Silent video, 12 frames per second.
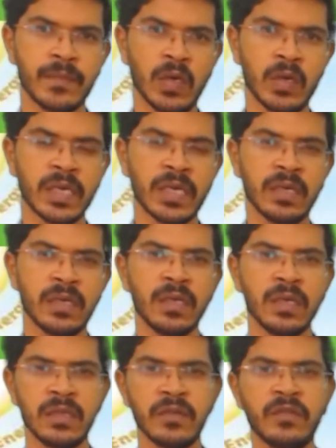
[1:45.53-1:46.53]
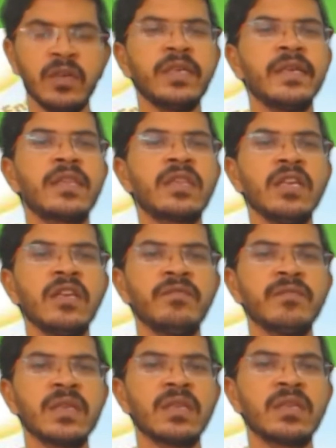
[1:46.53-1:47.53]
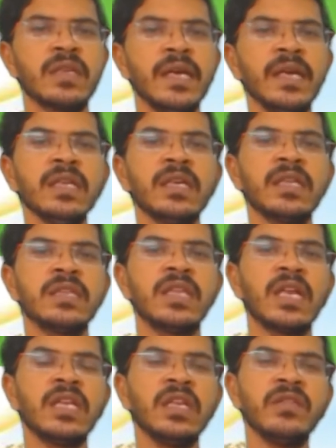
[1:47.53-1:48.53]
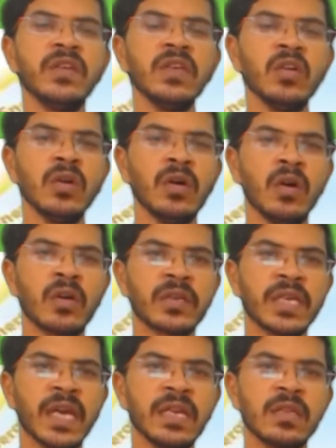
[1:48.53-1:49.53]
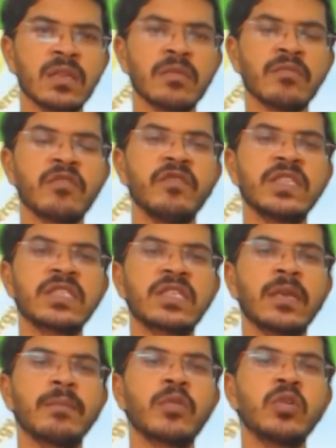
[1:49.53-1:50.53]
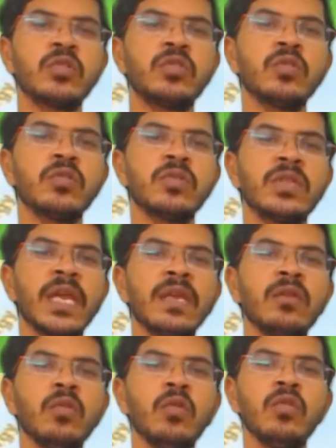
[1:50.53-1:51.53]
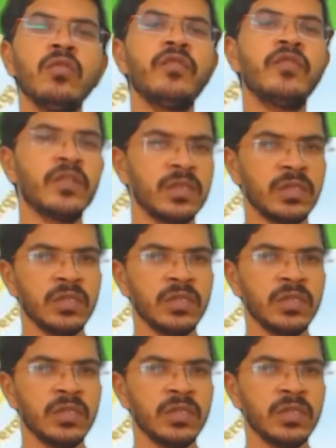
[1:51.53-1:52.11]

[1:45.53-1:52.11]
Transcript: Okay, the word itself means that the living organisms which can produce their own food